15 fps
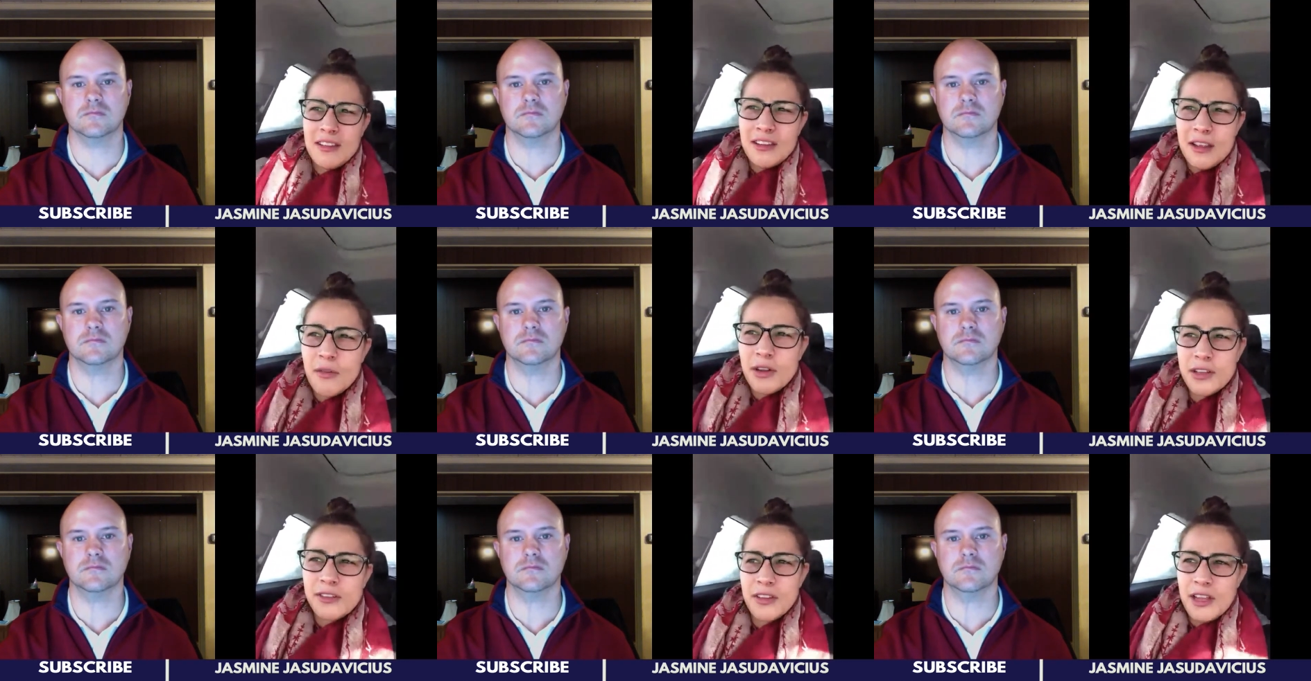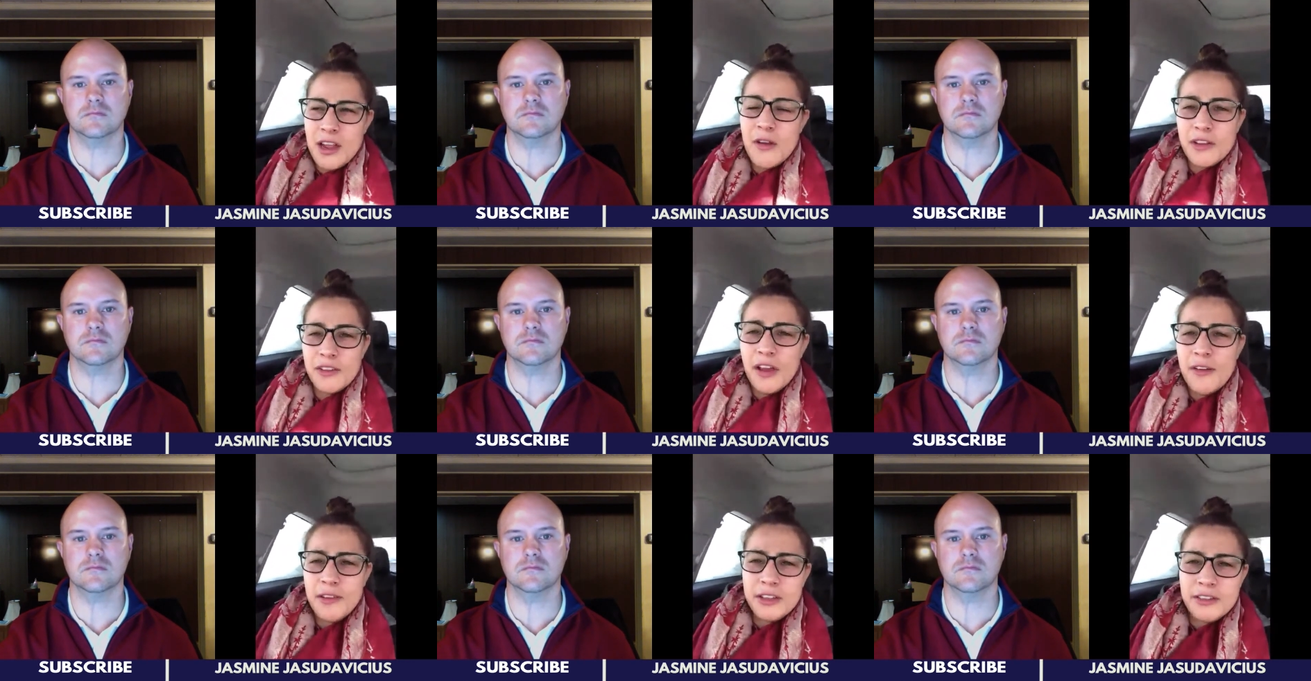Speaker 1: it was, it
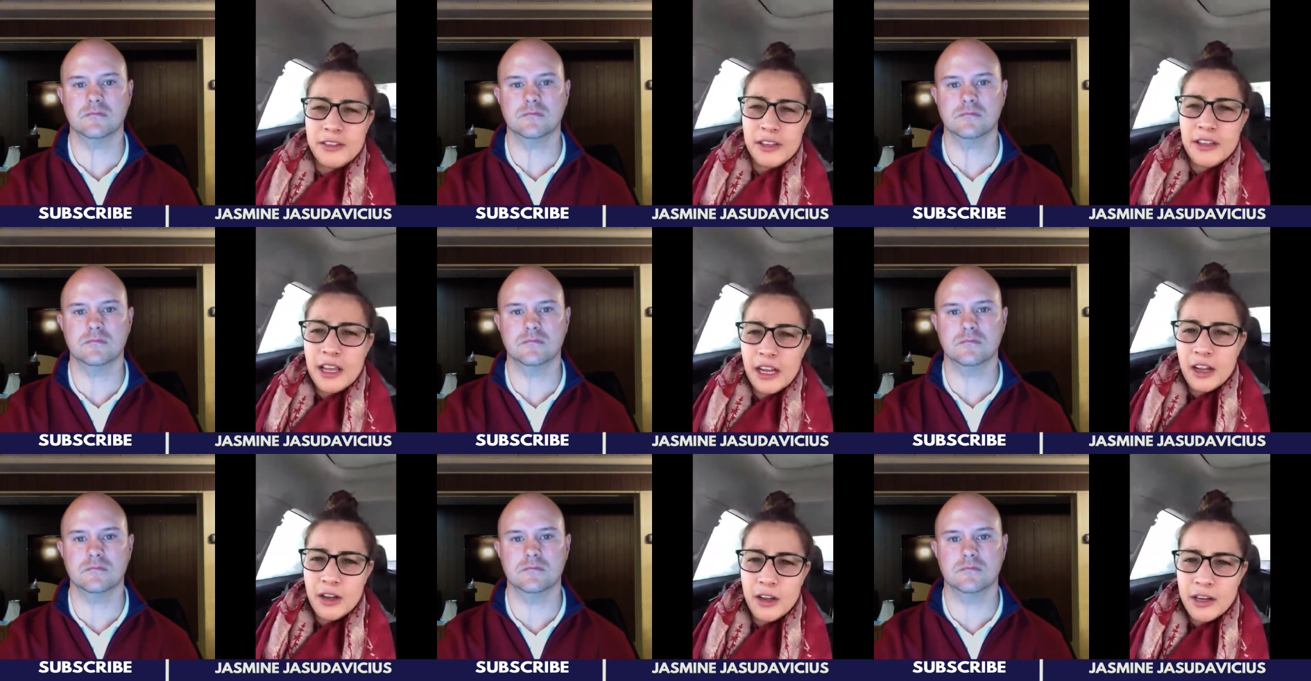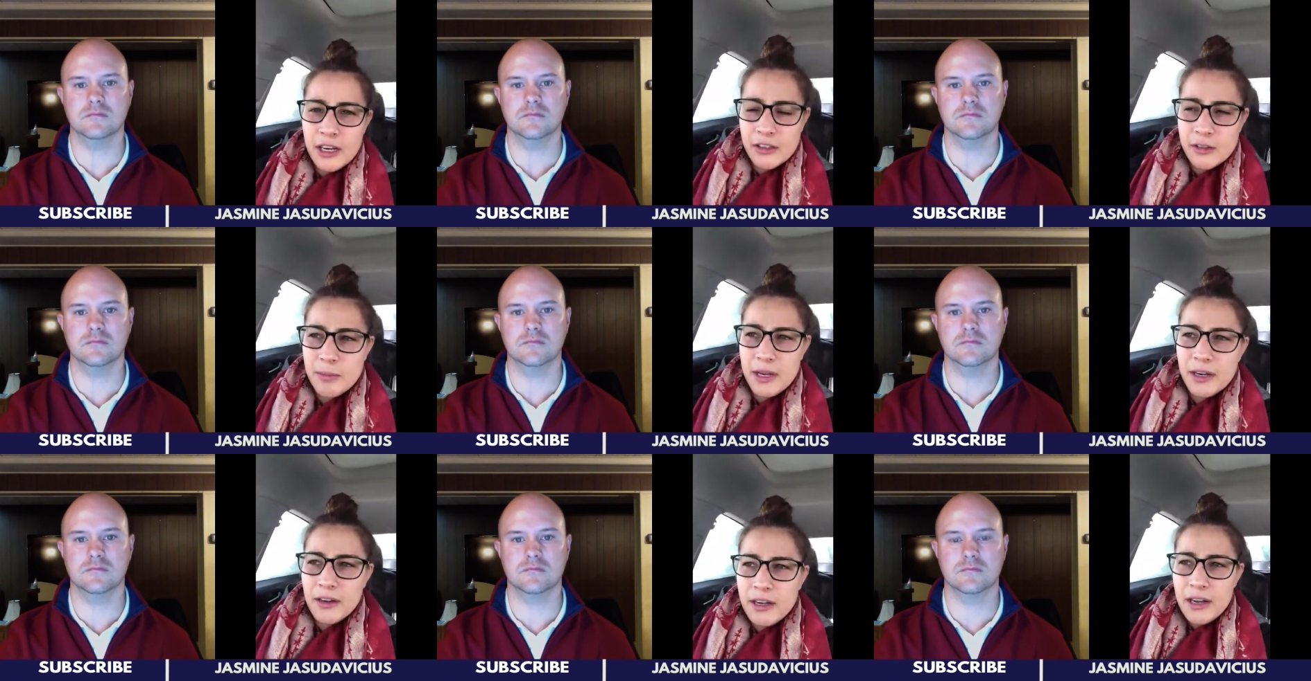was obviously like a good
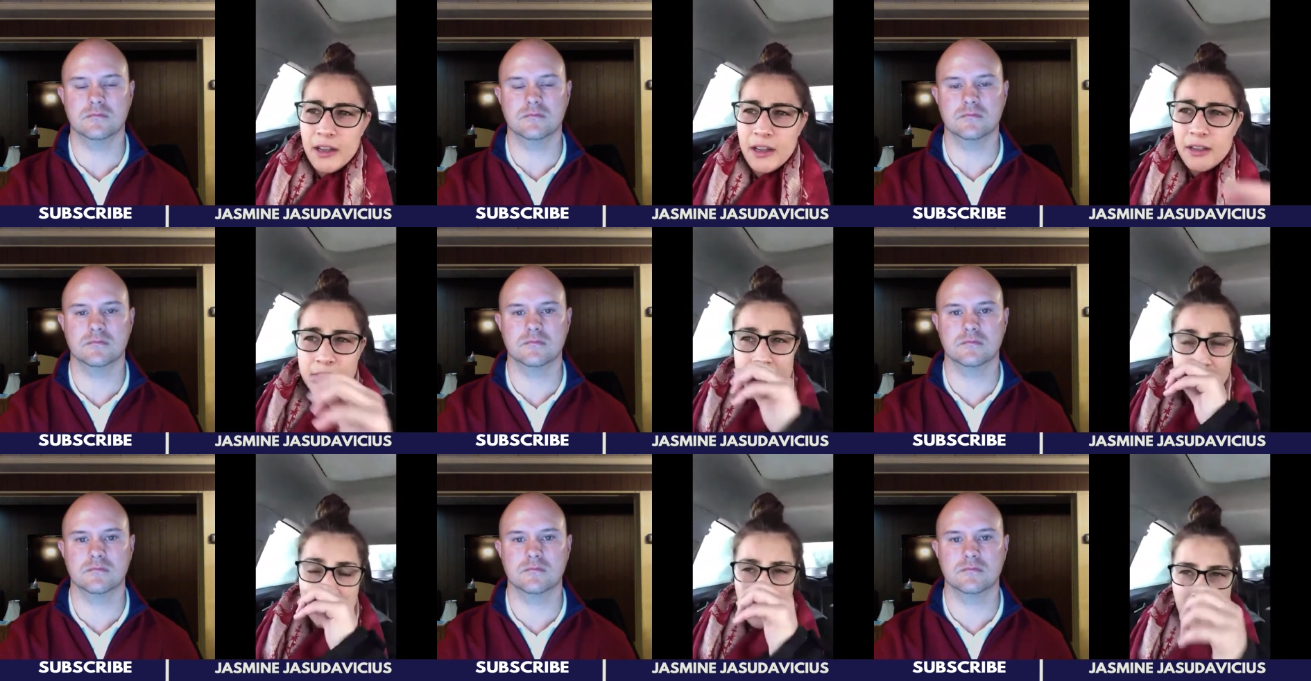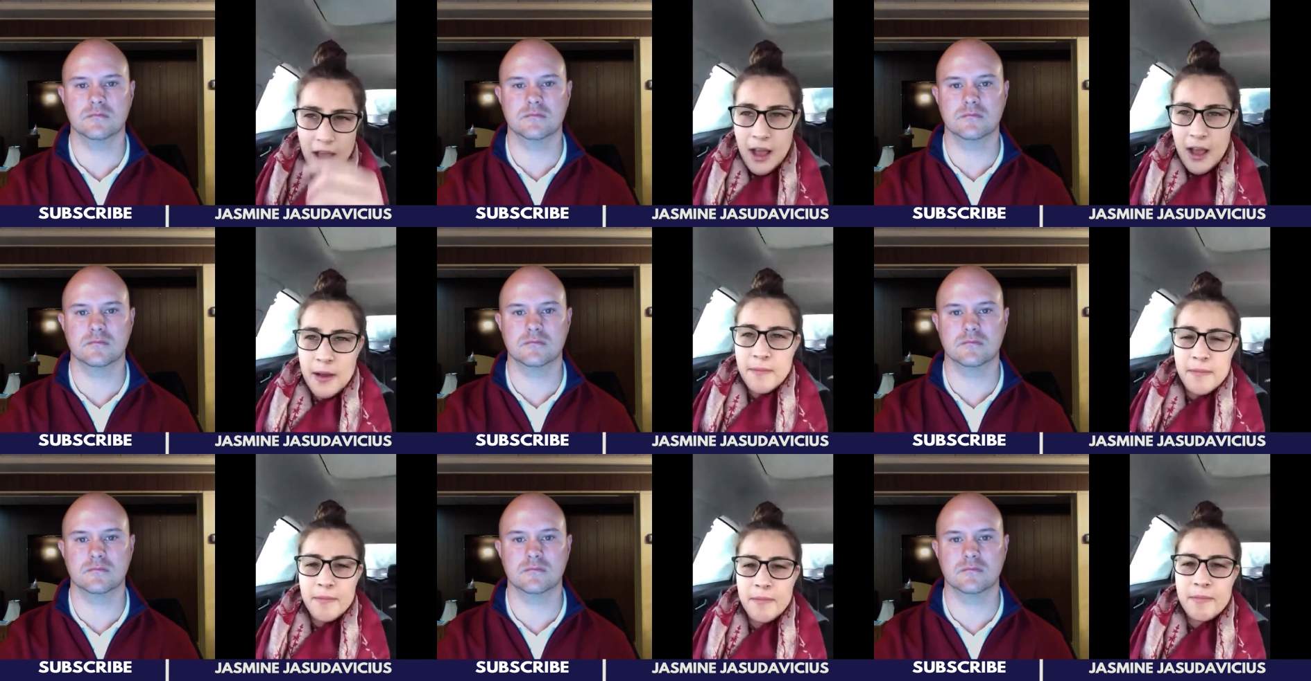experience.
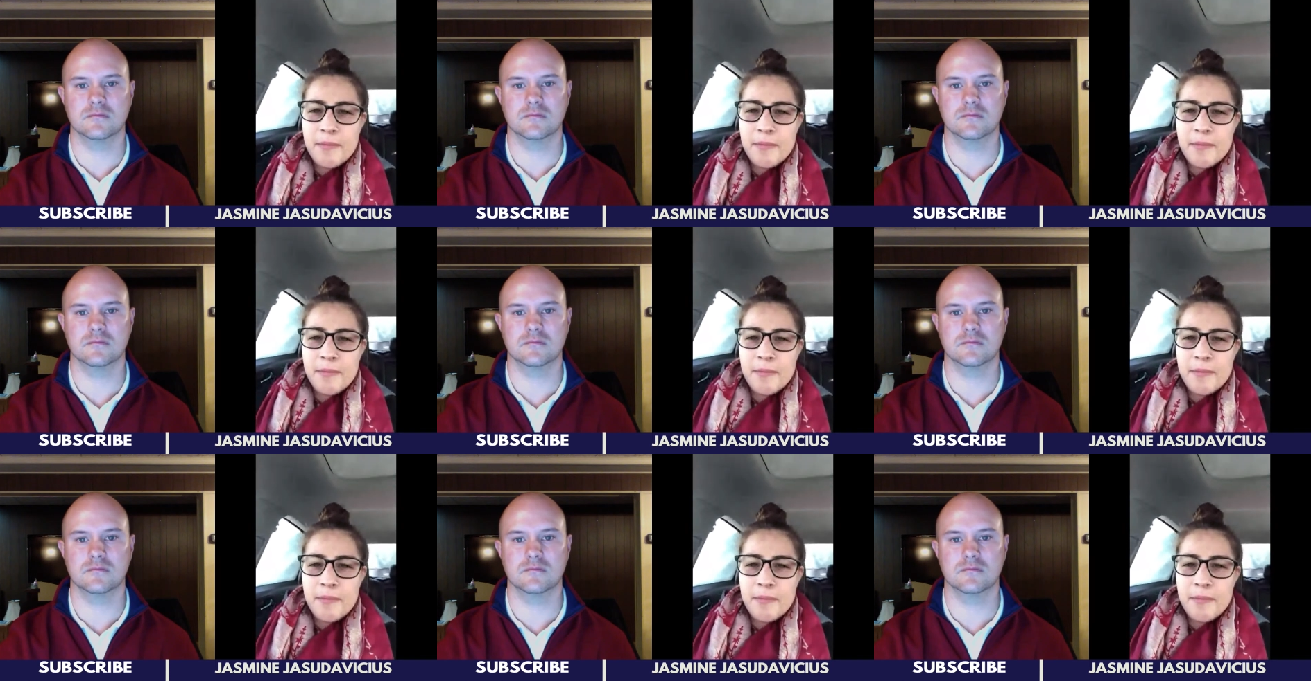Um,